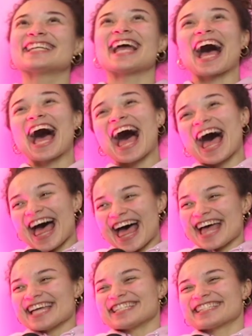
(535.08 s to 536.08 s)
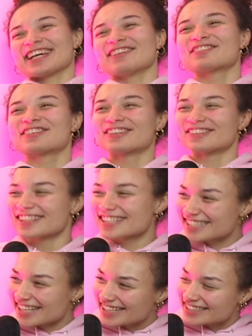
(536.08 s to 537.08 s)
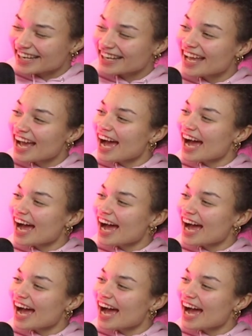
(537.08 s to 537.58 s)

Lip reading: Yes, of course I did.